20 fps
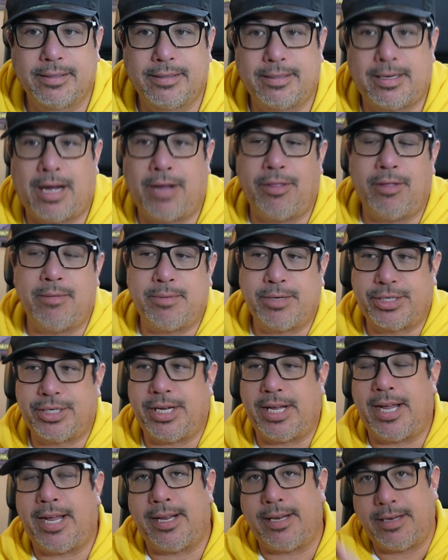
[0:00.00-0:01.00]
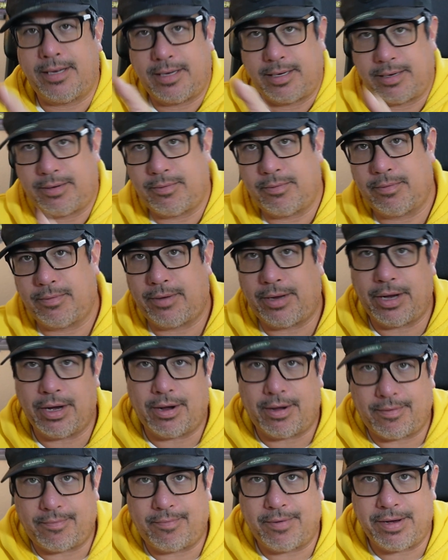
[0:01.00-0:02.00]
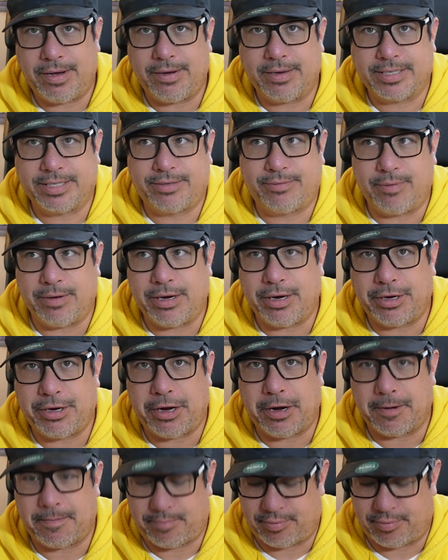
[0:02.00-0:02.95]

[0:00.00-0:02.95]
on the machine, when you do your